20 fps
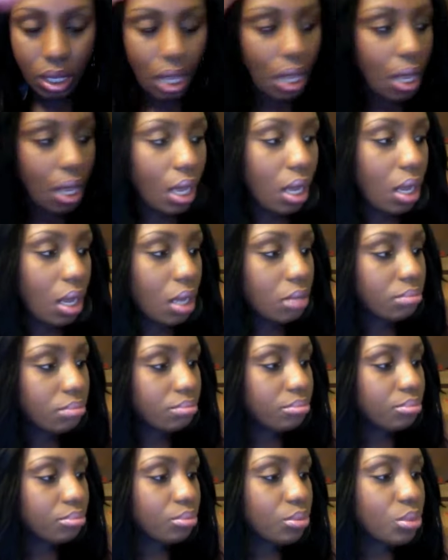
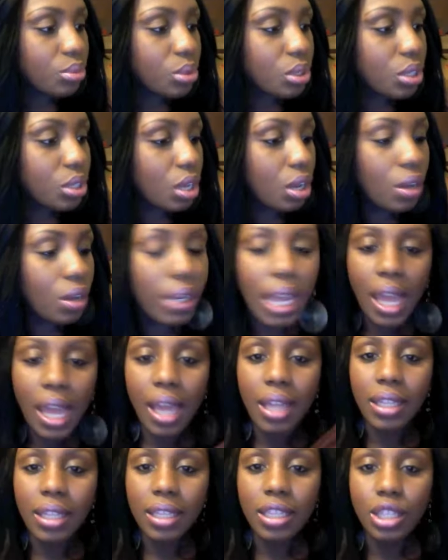Um, so
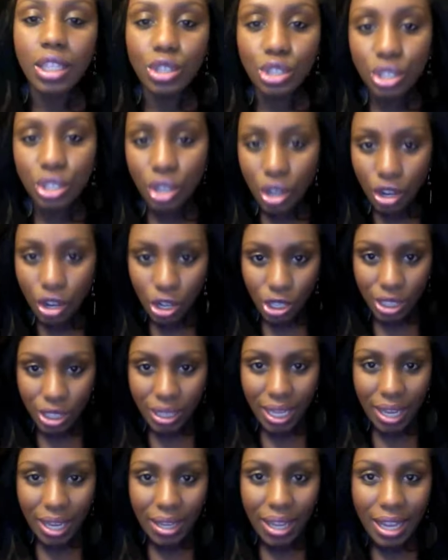yeah, those are all the,
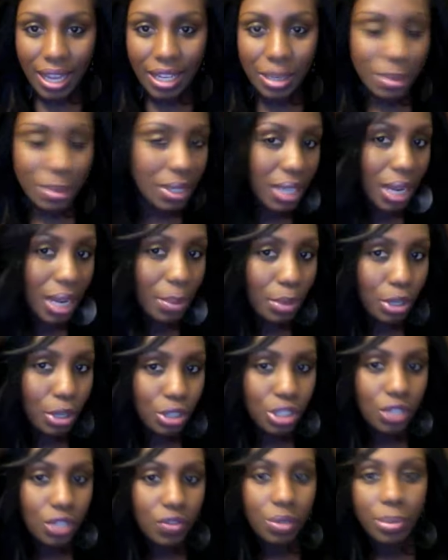the items that I
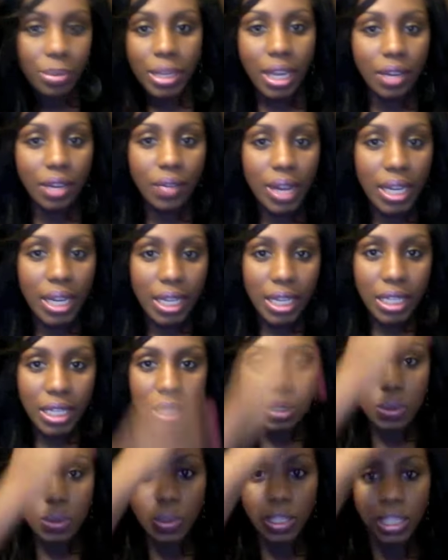purchased from Black
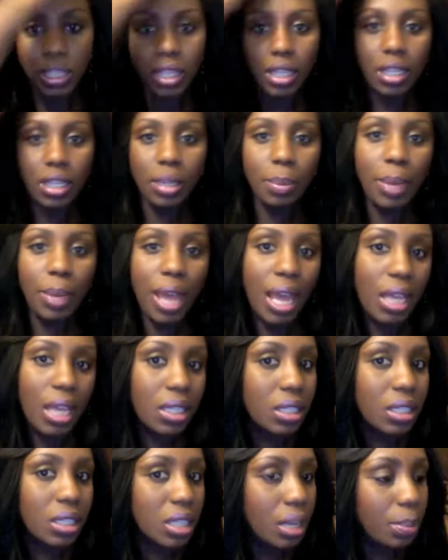Radiance within the
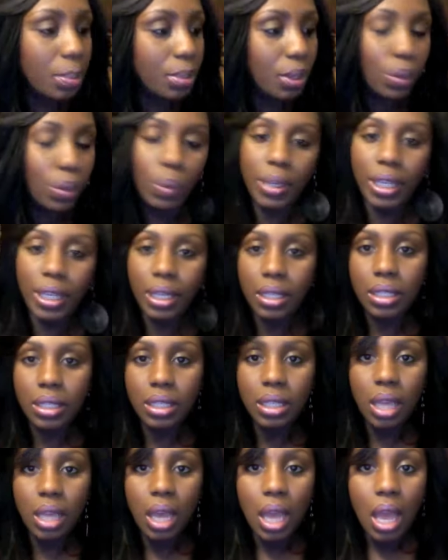past couple of weeks.
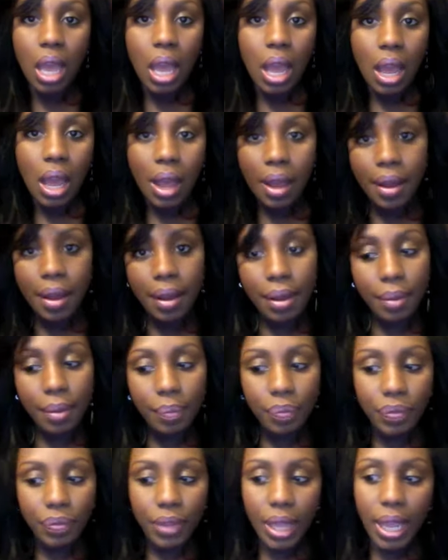
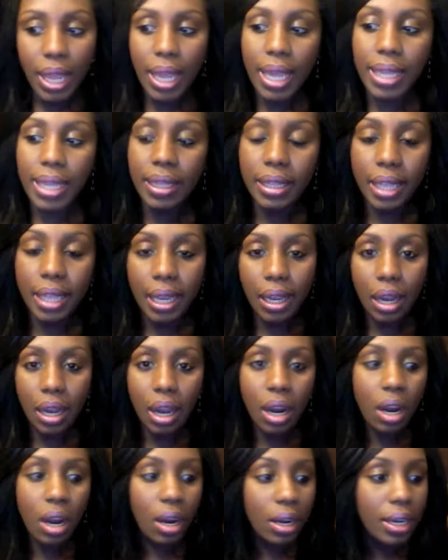Um, and they
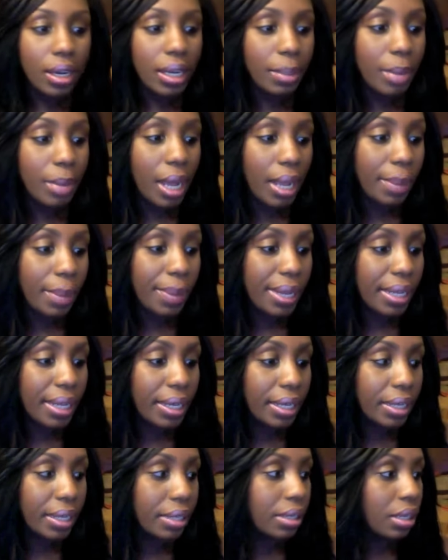are, in my
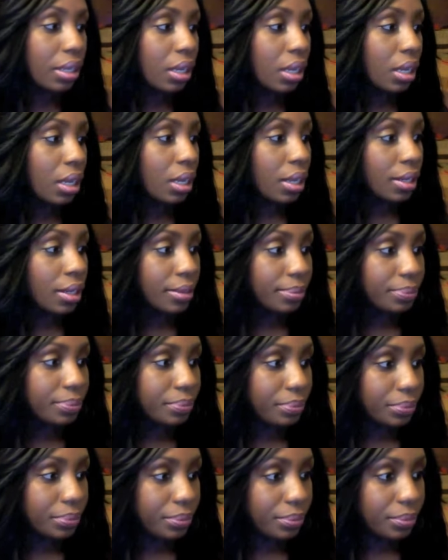opinion,
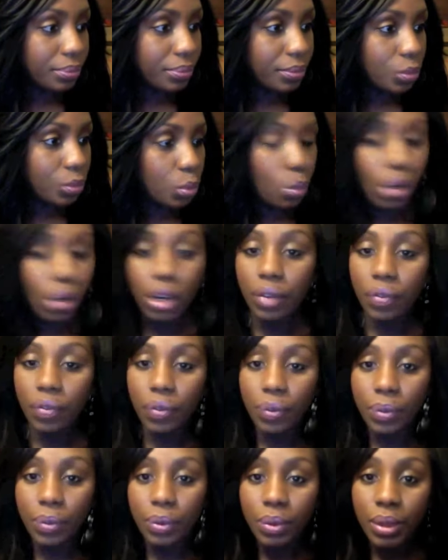
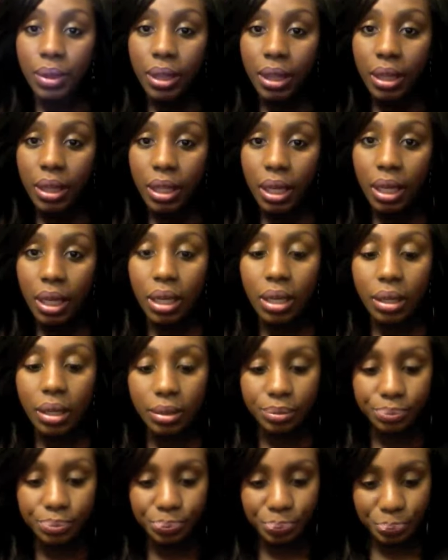worth the
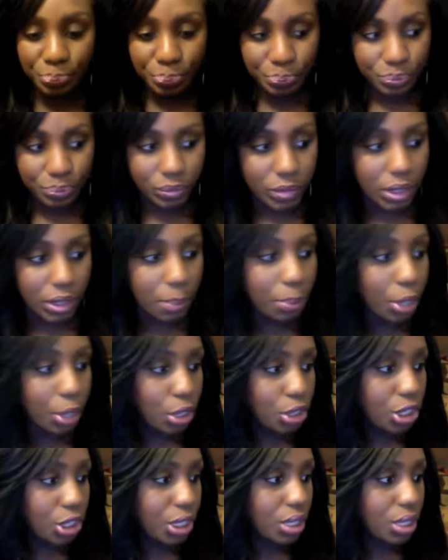the
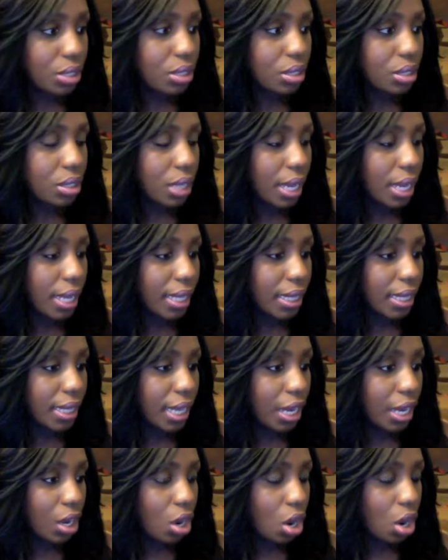purchase and
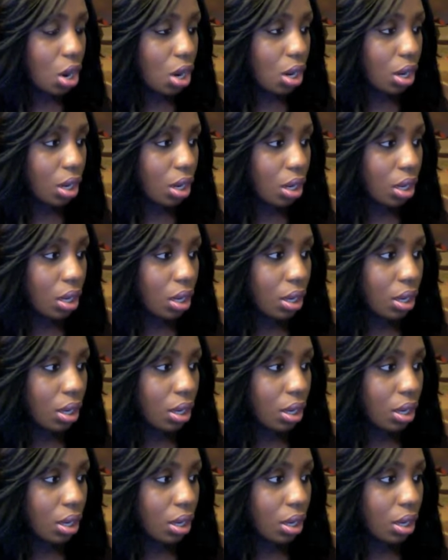they are